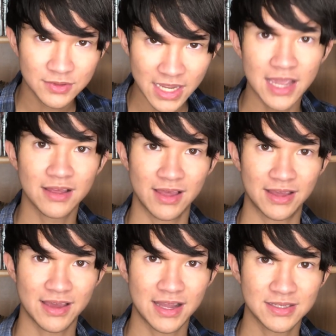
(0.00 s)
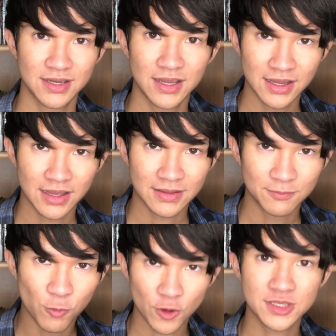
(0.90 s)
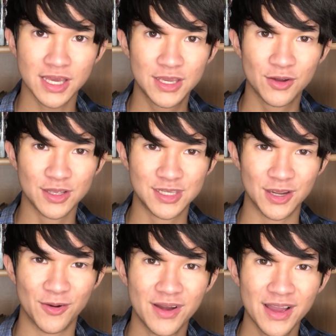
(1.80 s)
take it like that. Worst thing you could do.